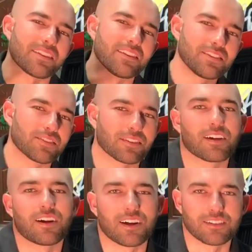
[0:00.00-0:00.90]
And these are the
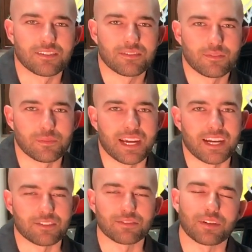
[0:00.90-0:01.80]
cons from the
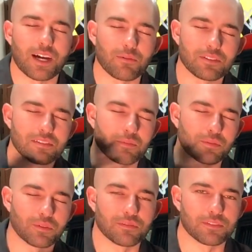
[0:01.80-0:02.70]
axle. I wish someone
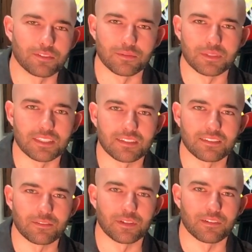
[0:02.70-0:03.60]
would have told me
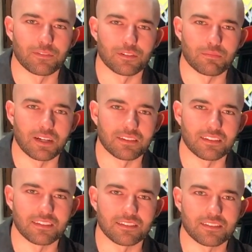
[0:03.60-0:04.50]
when I first bought
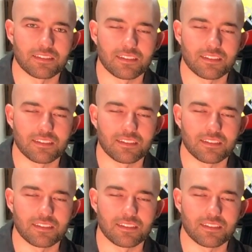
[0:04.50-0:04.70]
this.